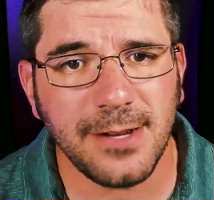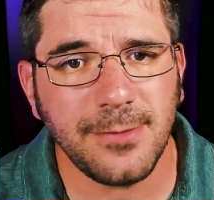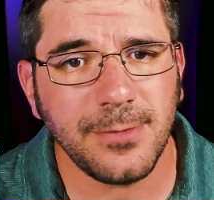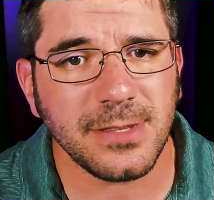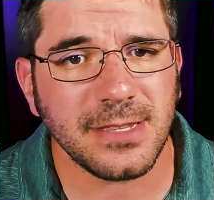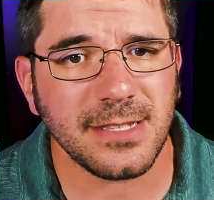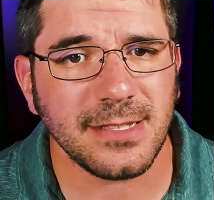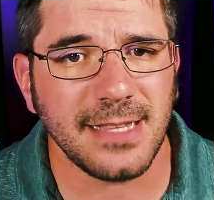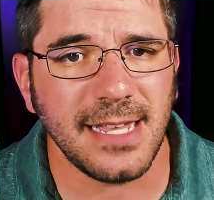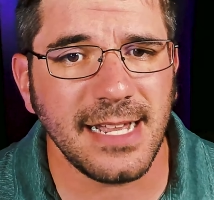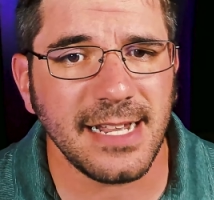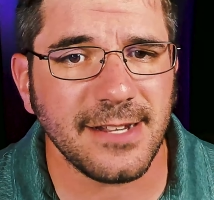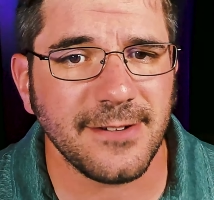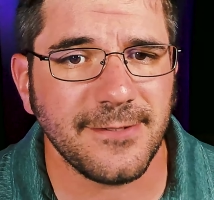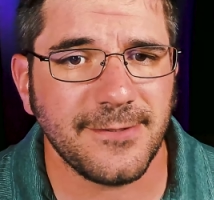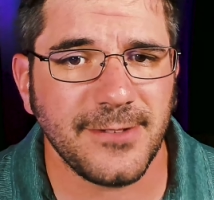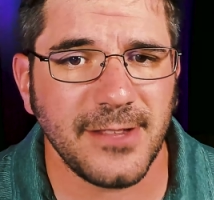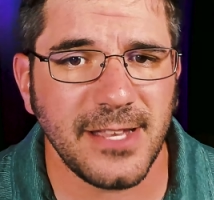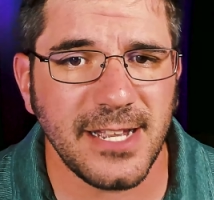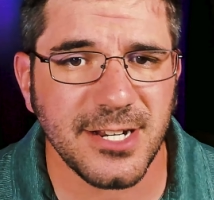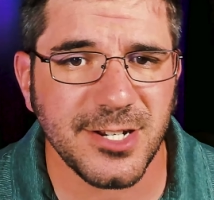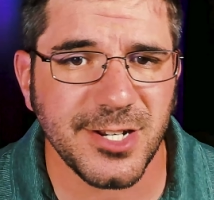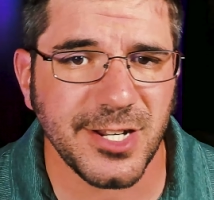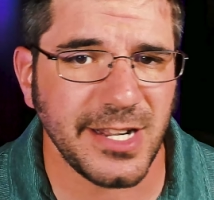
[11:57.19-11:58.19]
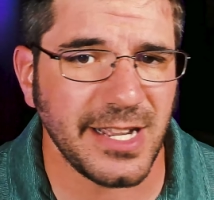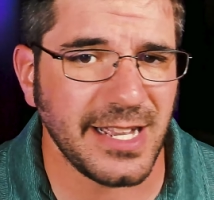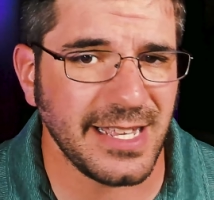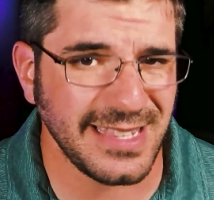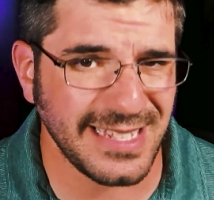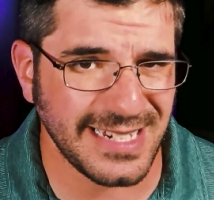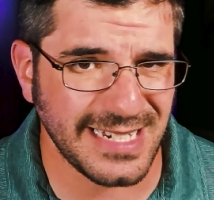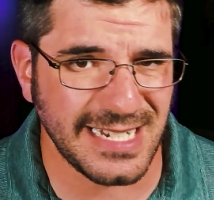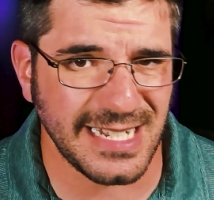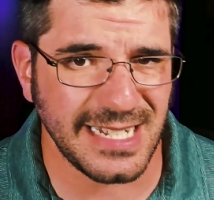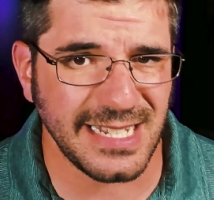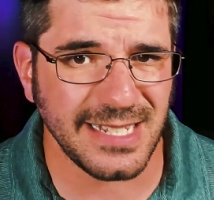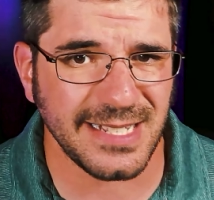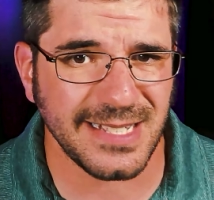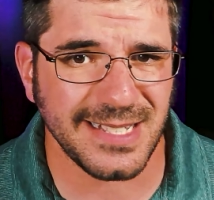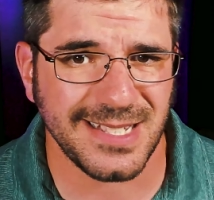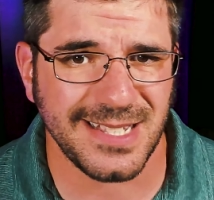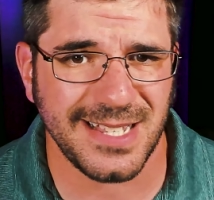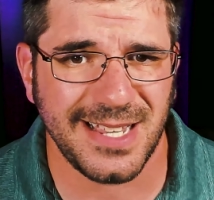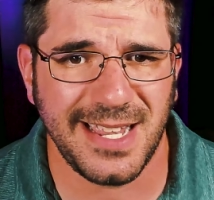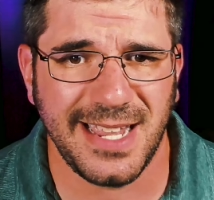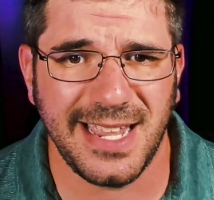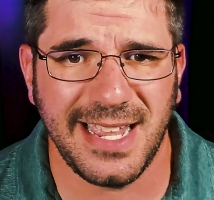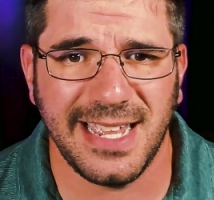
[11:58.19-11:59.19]
with the lack of flashing on the discs,
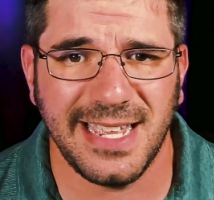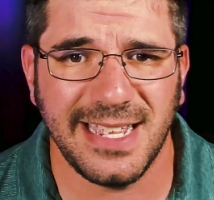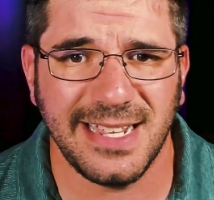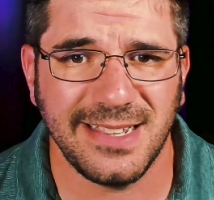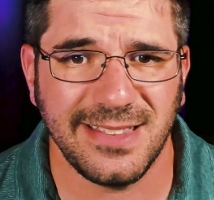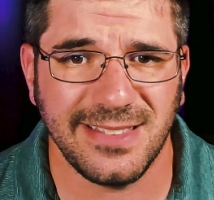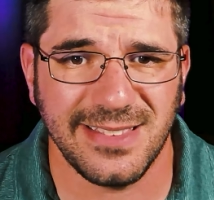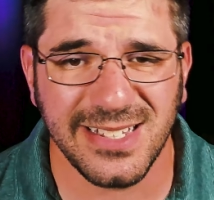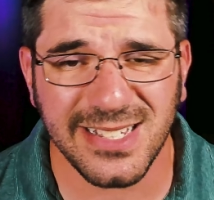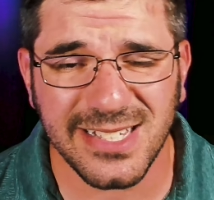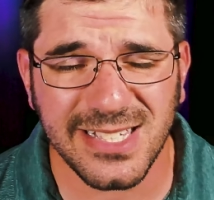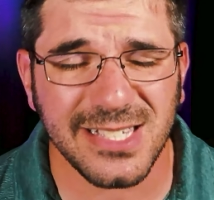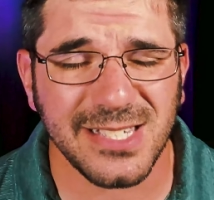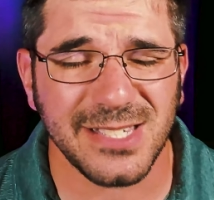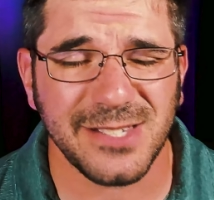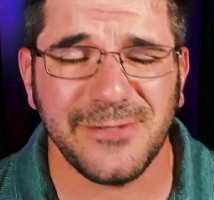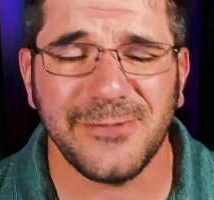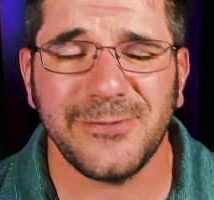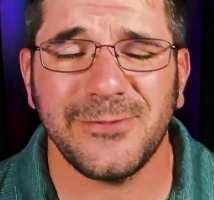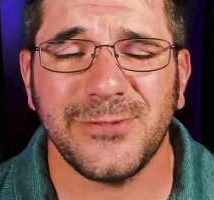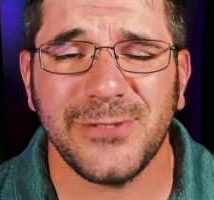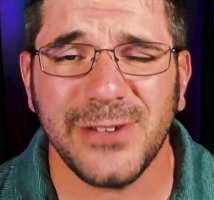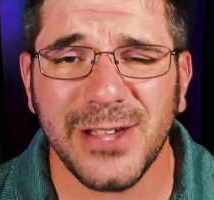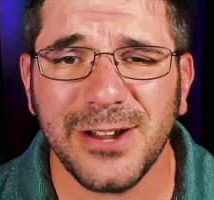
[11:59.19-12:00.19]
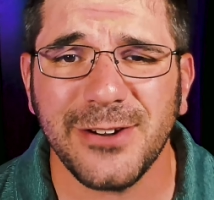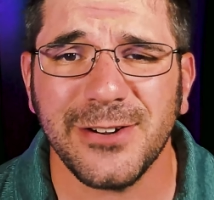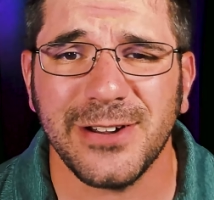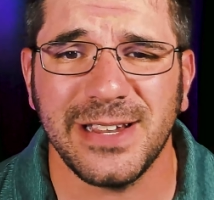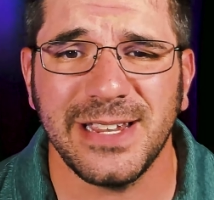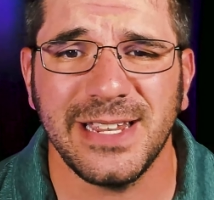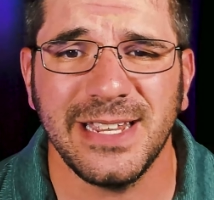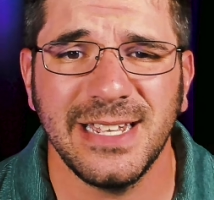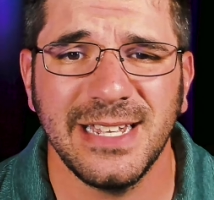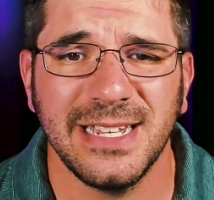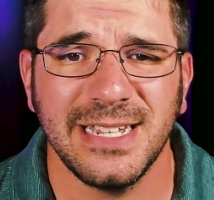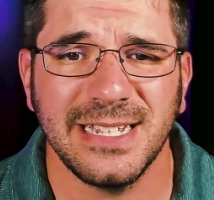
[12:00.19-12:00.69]
and this is a very,